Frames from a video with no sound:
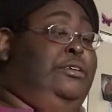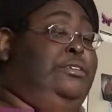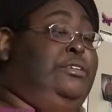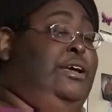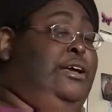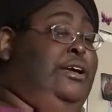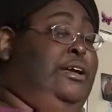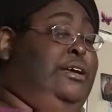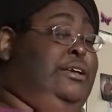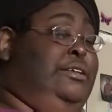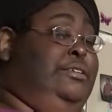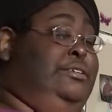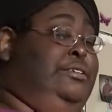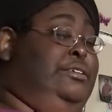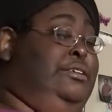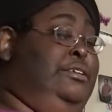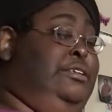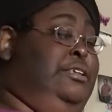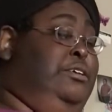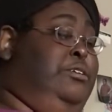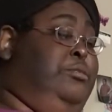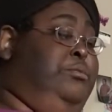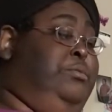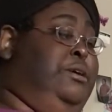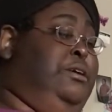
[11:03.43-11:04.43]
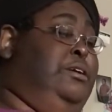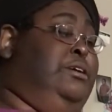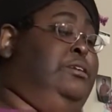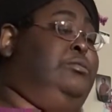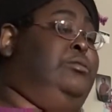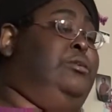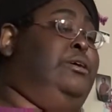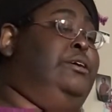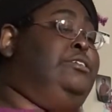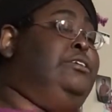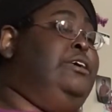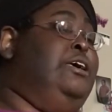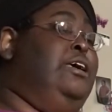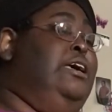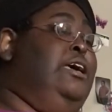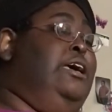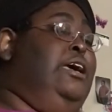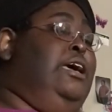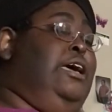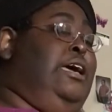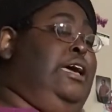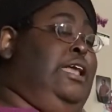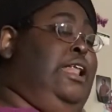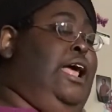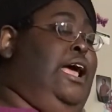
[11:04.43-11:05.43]
I can see they're big in the waist.
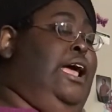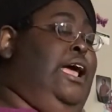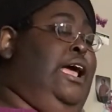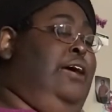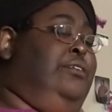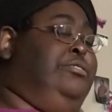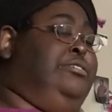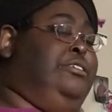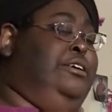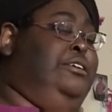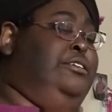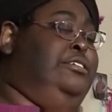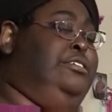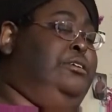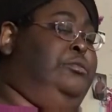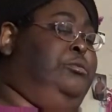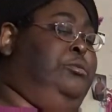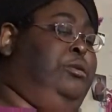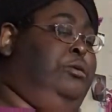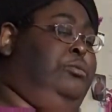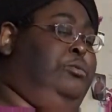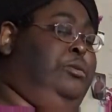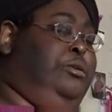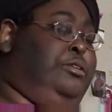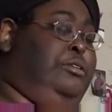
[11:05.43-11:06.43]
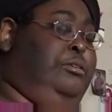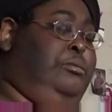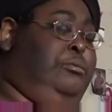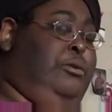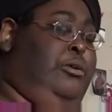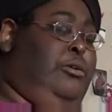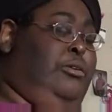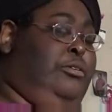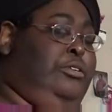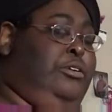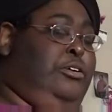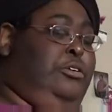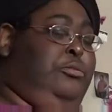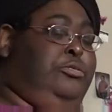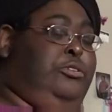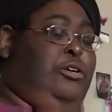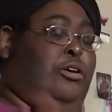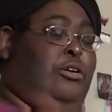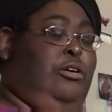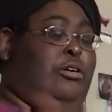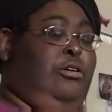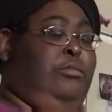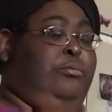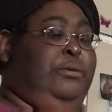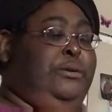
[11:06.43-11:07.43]
And I have seen someone with them on their
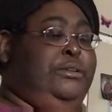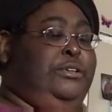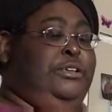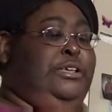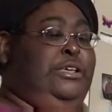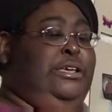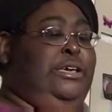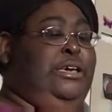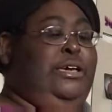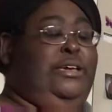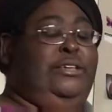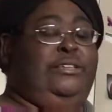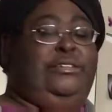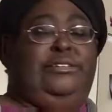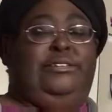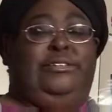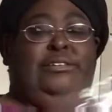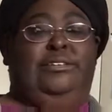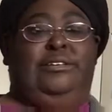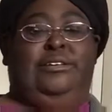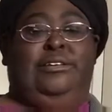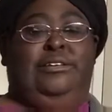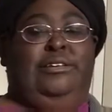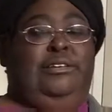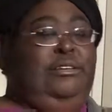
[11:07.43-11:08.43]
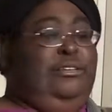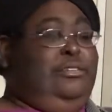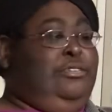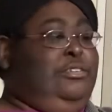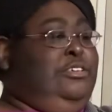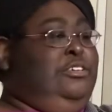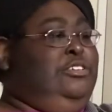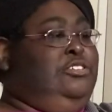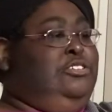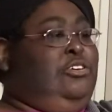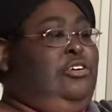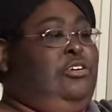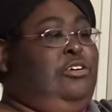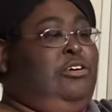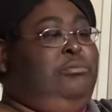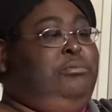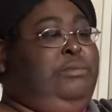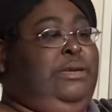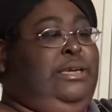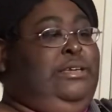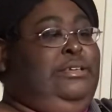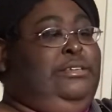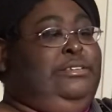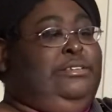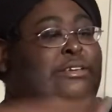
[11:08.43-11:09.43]
doll, but yes, these are
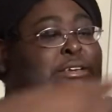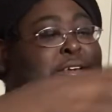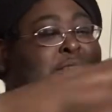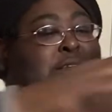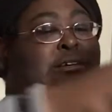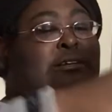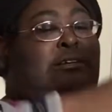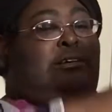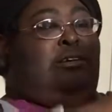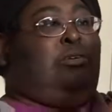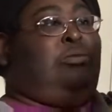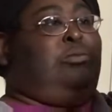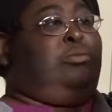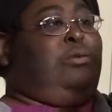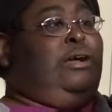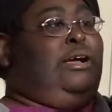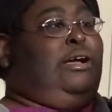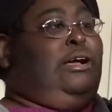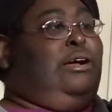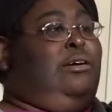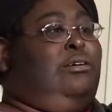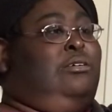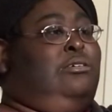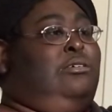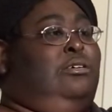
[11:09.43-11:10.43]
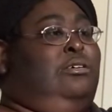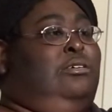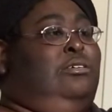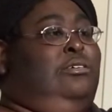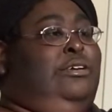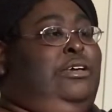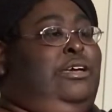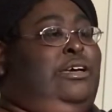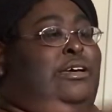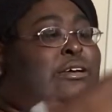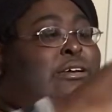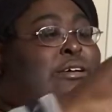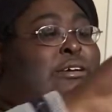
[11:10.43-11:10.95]
amazing. Oh, wow. Oh, yeah.